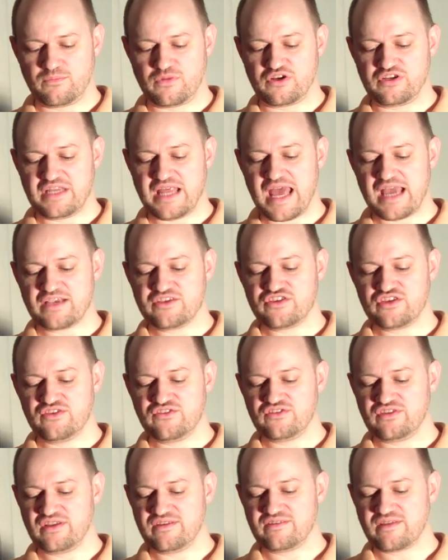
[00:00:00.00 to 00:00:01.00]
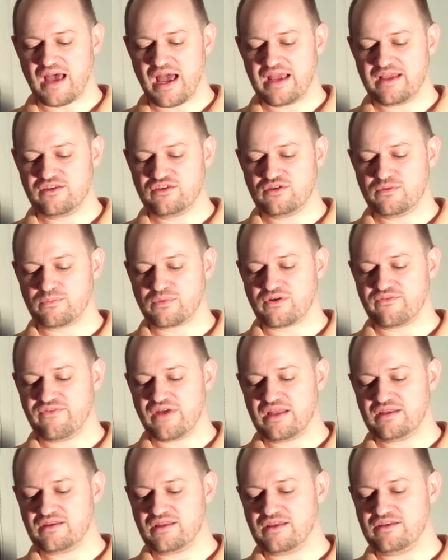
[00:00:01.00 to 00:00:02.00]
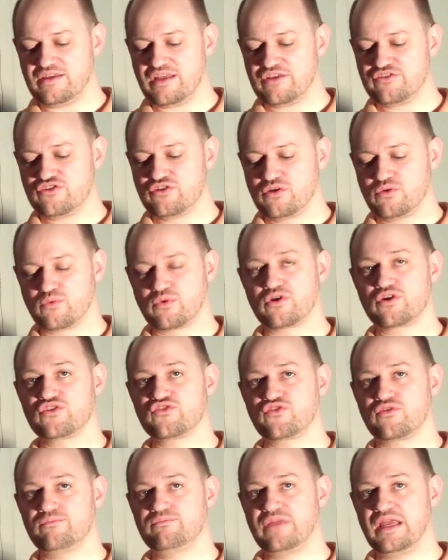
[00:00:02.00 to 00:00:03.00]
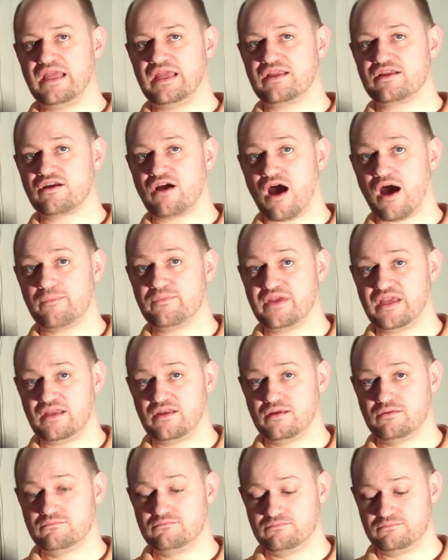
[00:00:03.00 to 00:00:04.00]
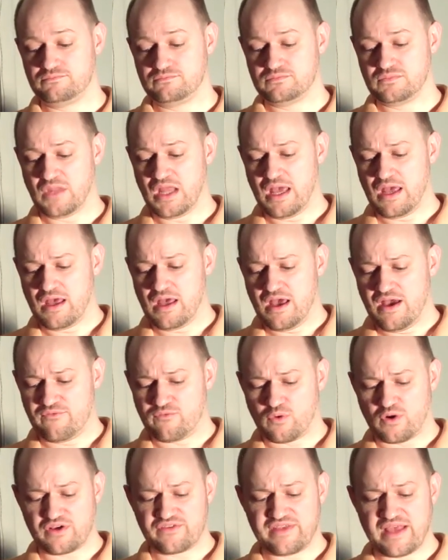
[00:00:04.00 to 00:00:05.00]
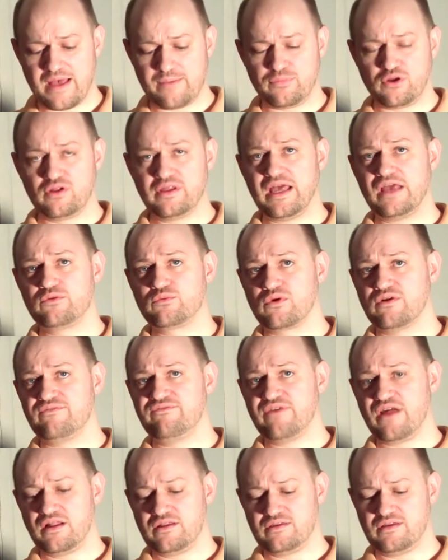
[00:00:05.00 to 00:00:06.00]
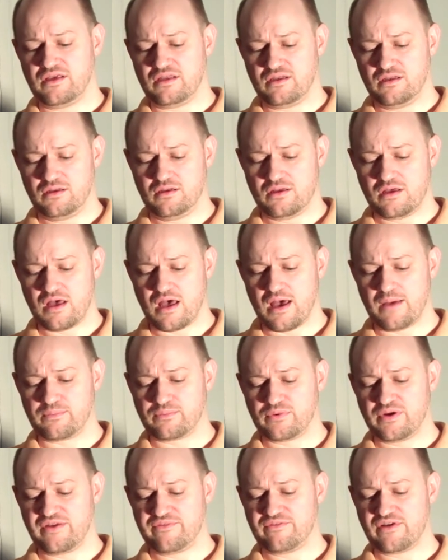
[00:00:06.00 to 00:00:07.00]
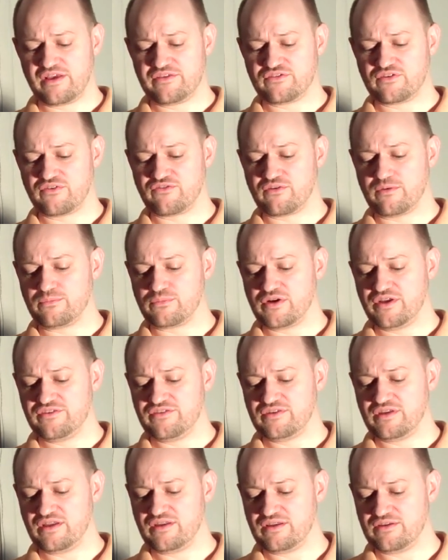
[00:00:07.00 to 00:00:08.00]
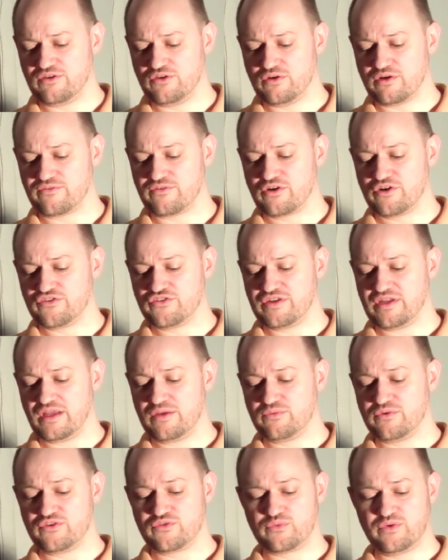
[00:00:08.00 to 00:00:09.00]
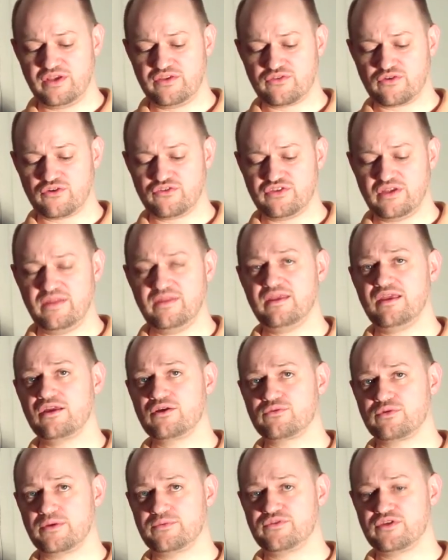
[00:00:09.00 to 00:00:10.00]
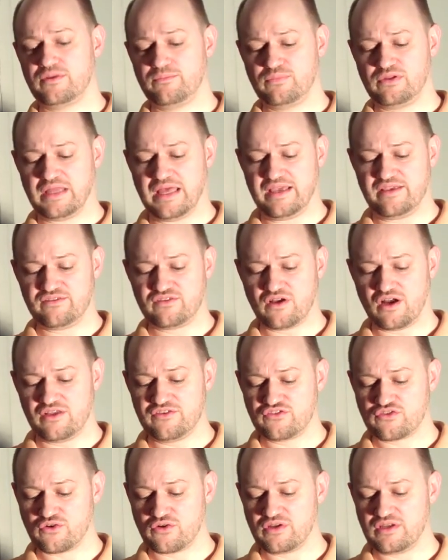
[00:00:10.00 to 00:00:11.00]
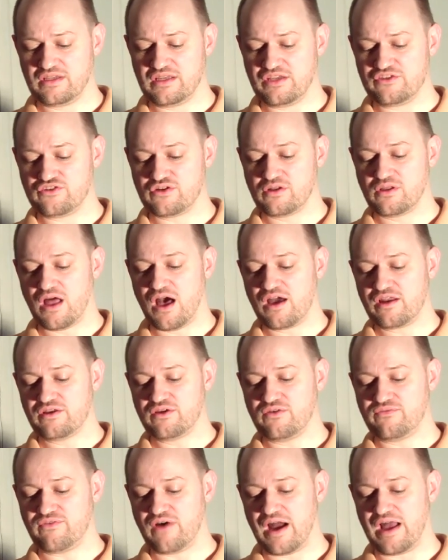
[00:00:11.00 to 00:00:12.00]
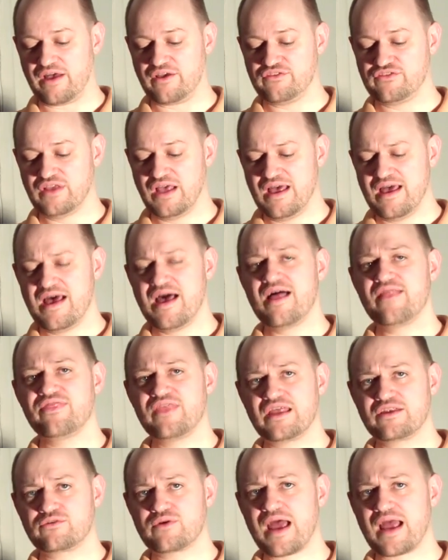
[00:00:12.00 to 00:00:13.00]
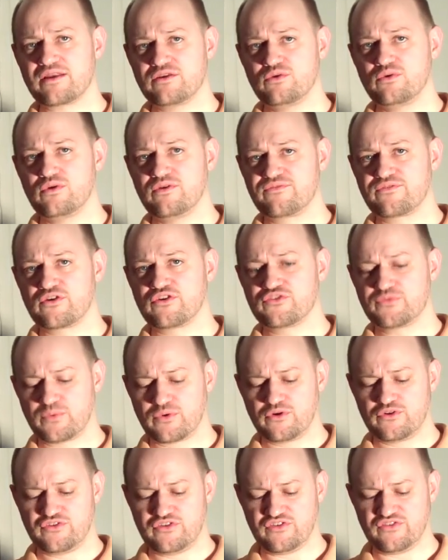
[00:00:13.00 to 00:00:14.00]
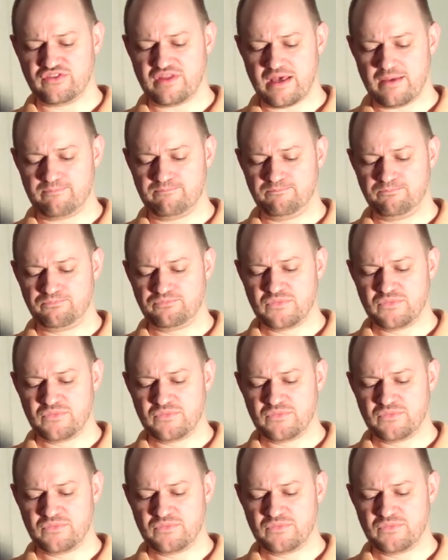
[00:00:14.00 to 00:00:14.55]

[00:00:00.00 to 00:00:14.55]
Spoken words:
protections designed to prevent the digital works from being copied. For example, Edward Felton, a professor from Princeton University, was researching the encryption placed on certain digital audio files that tracked who had first purchased them.